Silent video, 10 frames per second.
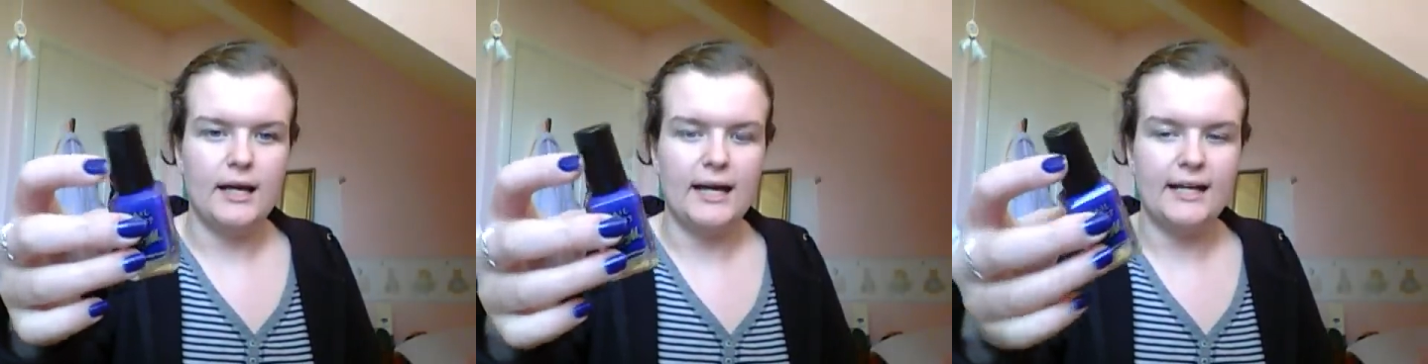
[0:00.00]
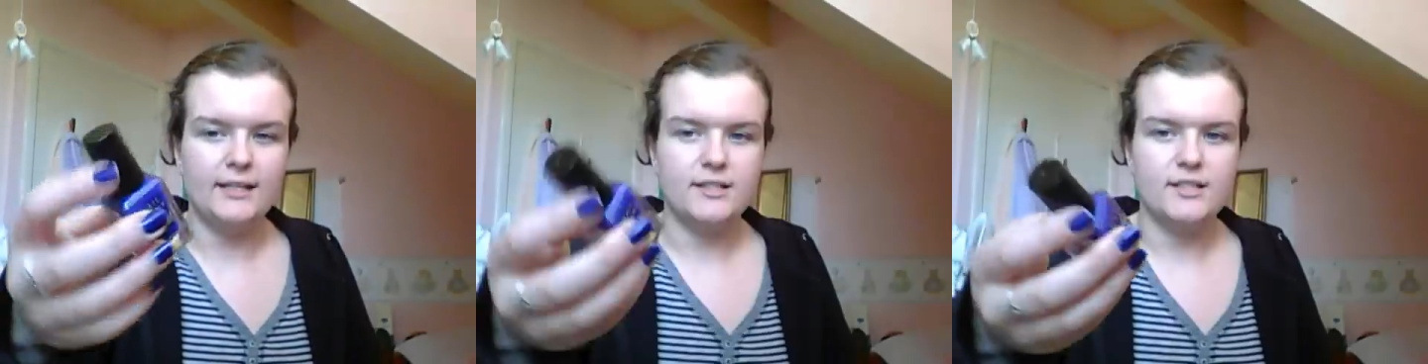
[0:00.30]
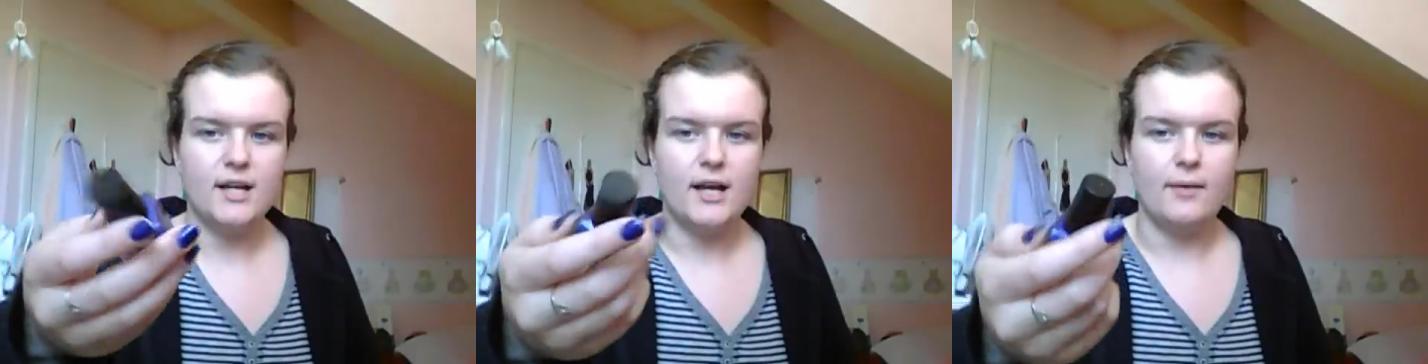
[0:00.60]
And
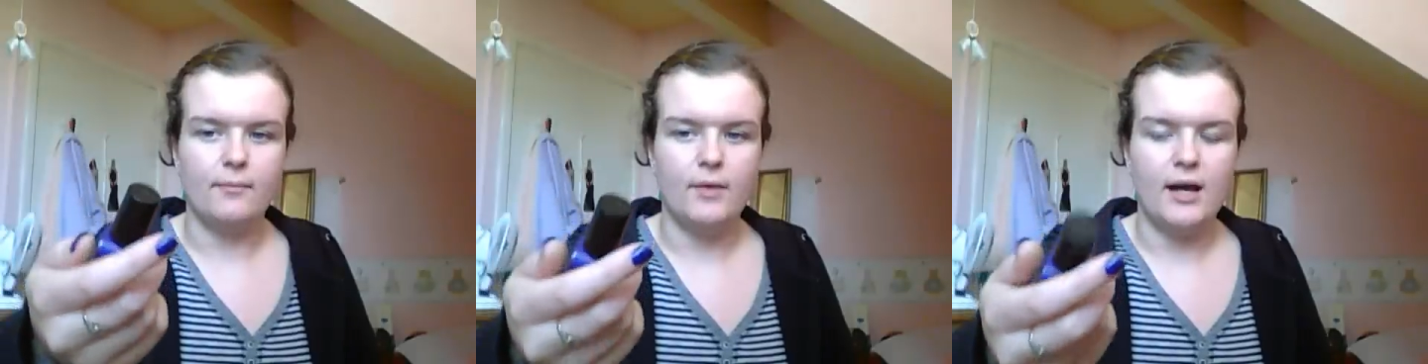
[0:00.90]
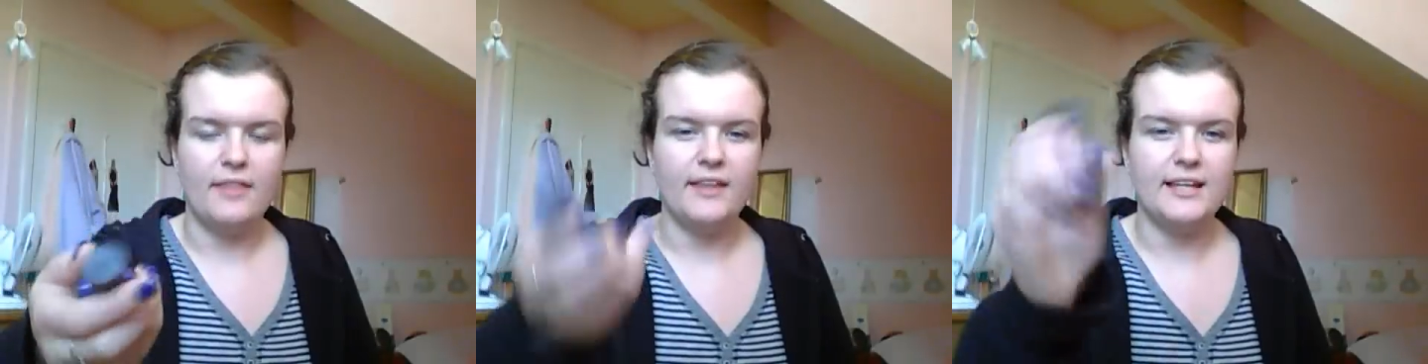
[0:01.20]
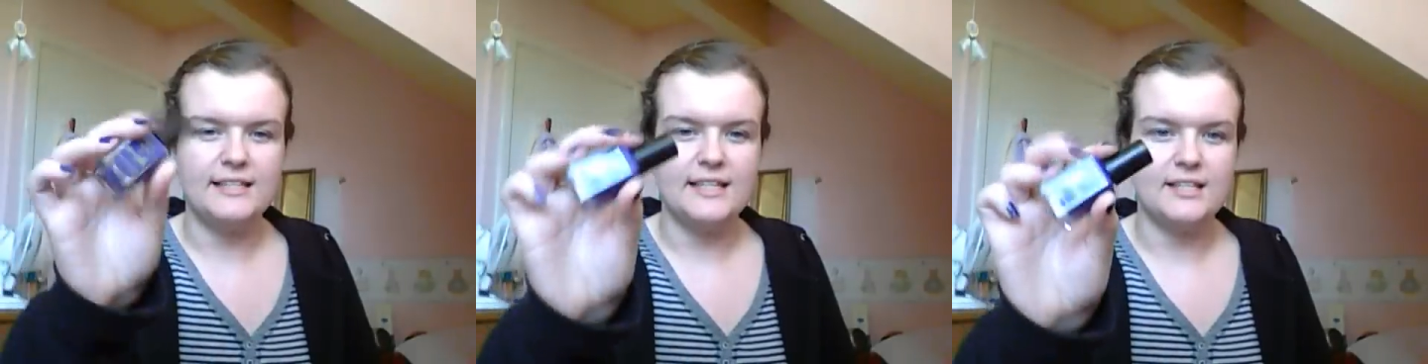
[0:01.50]
I think
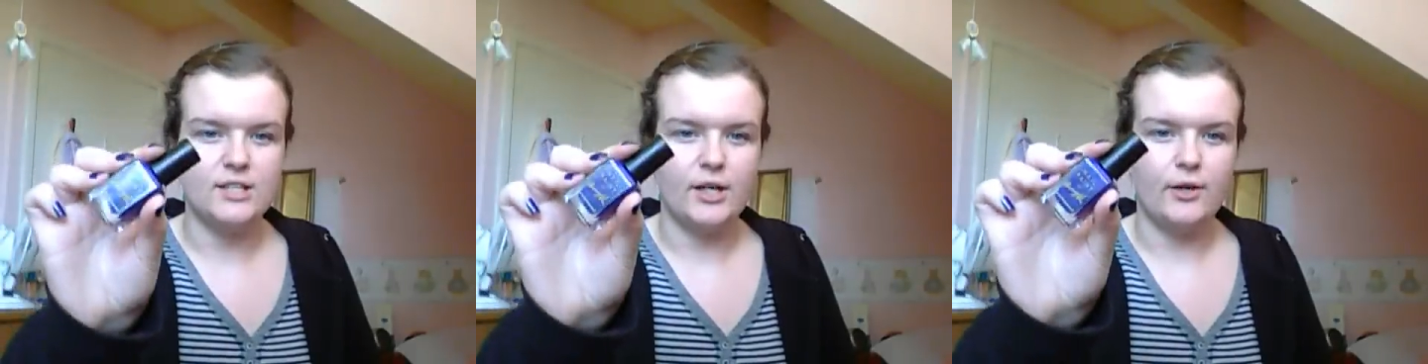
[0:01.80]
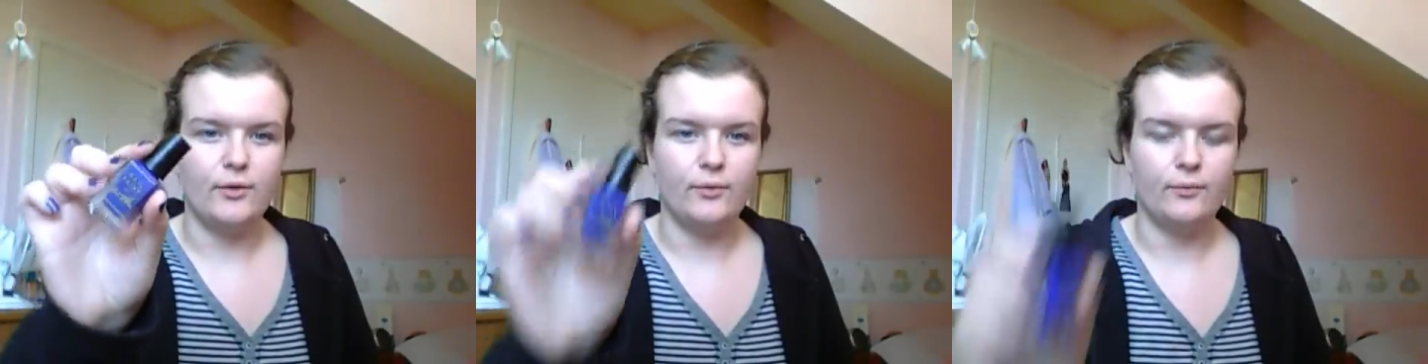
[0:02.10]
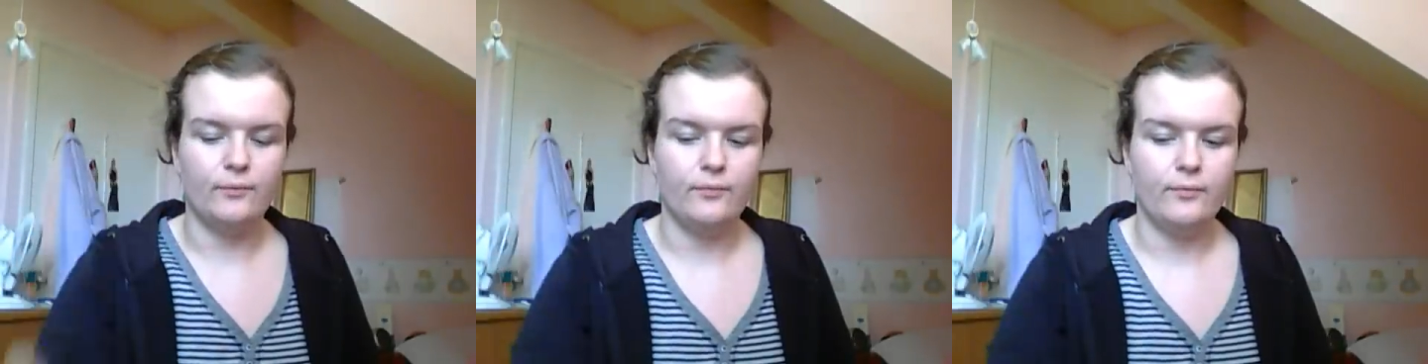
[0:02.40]
it's indigo,
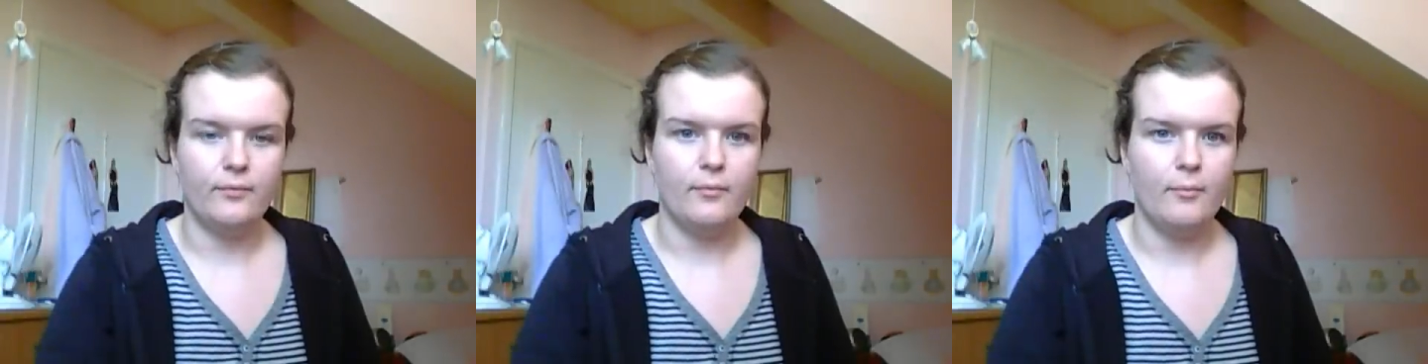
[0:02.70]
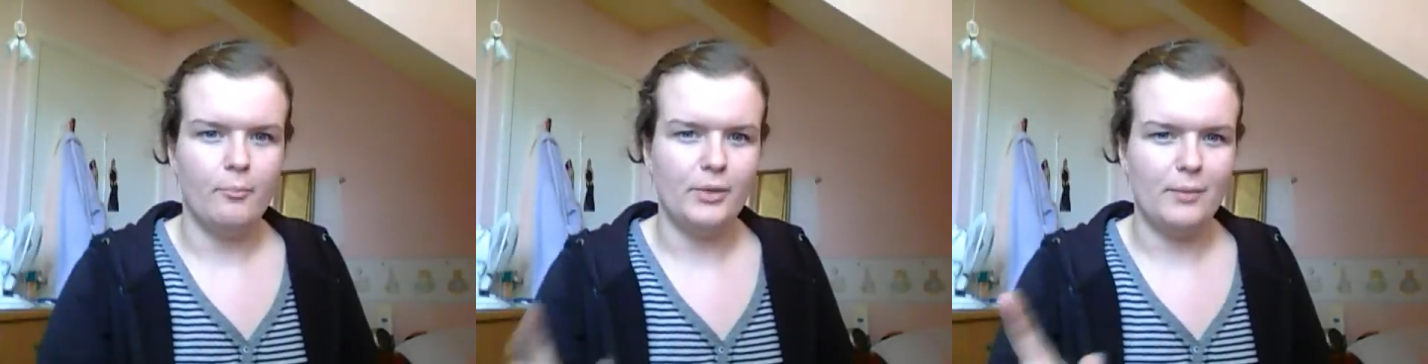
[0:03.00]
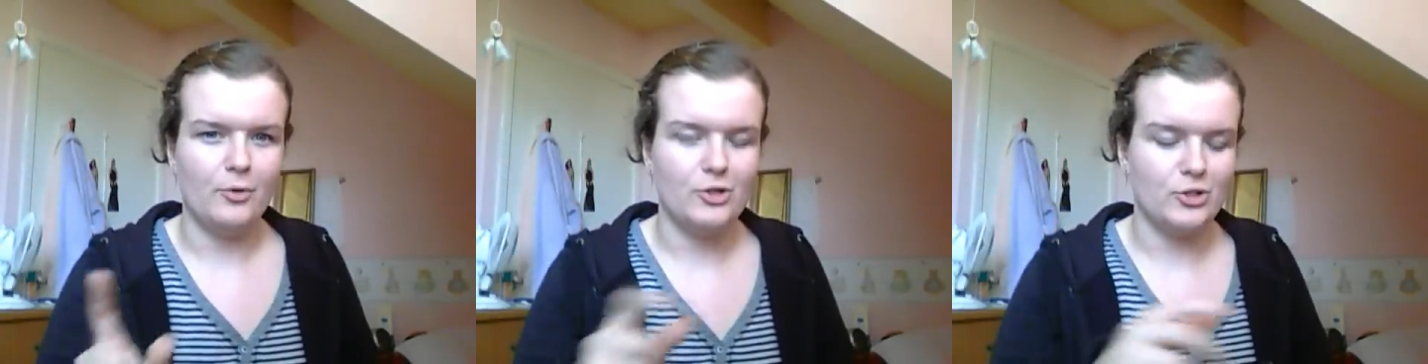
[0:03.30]
but
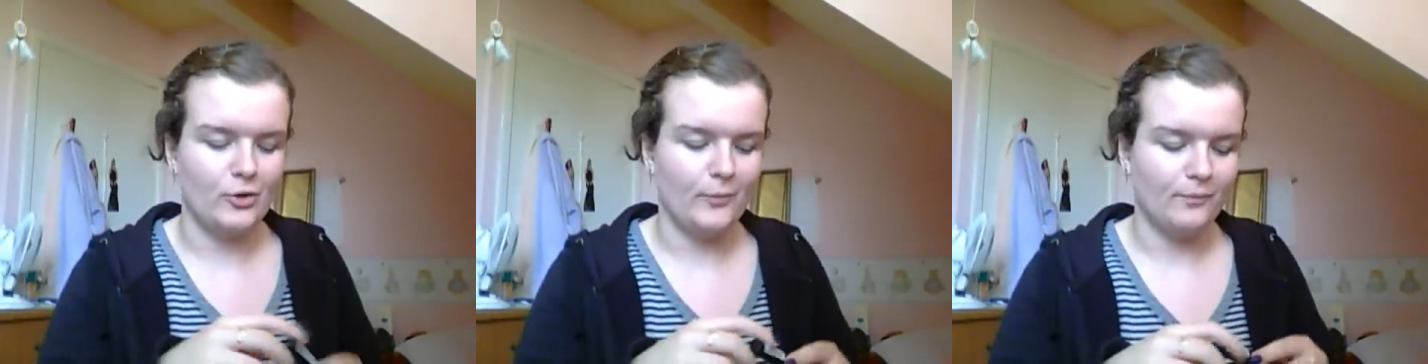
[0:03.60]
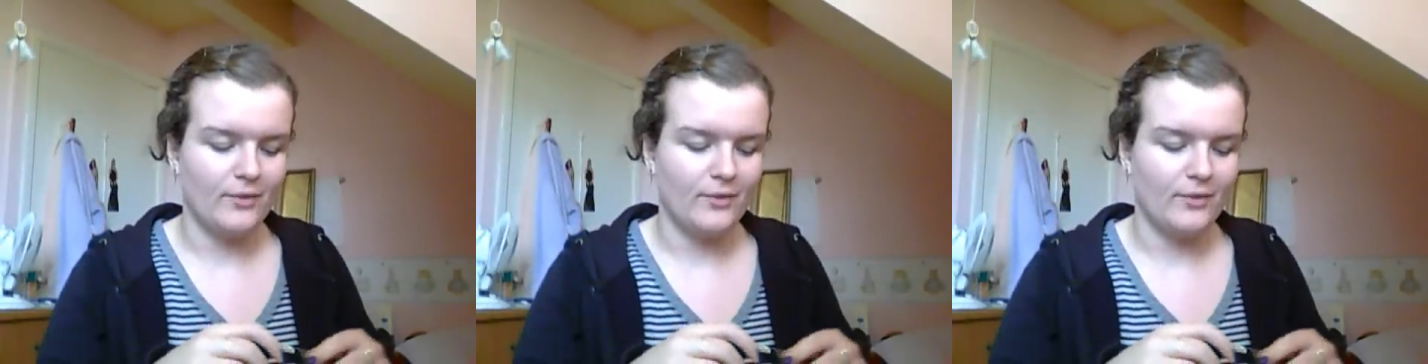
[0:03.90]
I'm not sure.